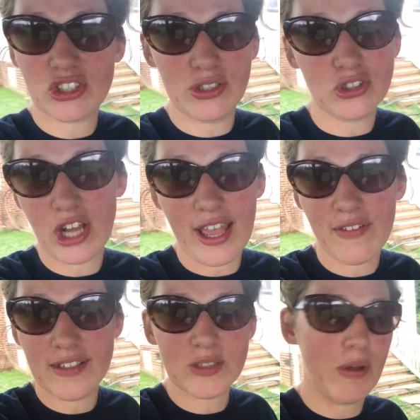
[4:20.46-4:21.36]
use
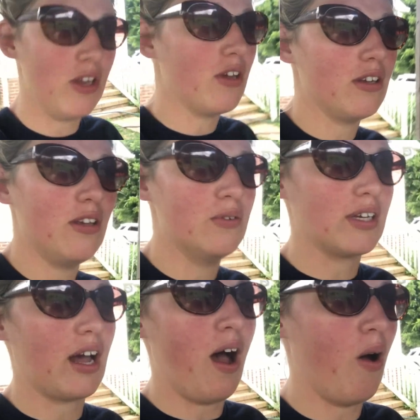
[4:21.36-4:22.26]
shavings, but you can use like
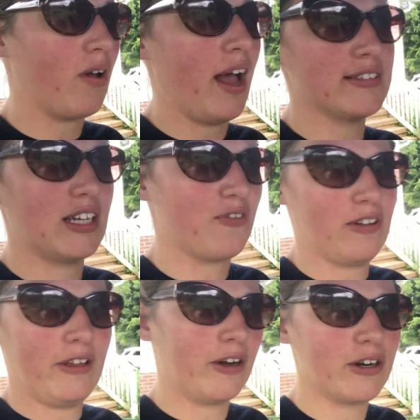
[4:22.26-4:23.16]
all kinds of different
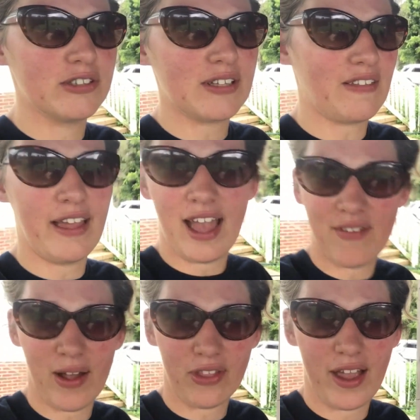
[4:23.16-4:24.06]
litters that they have
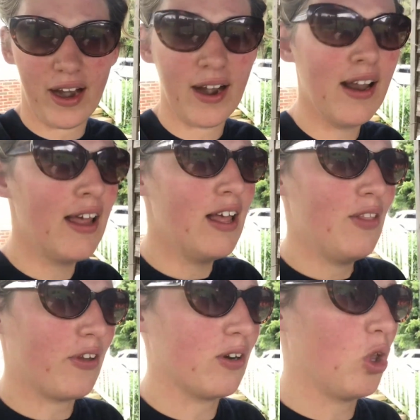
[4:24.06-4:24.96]
out there
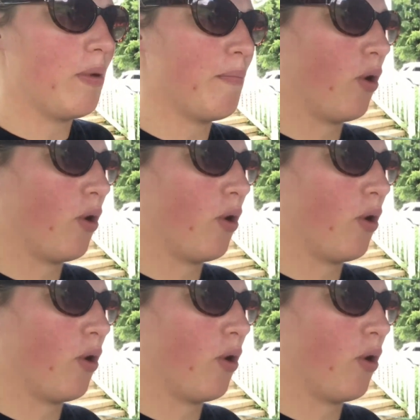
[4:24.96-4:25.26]
that are a little bit more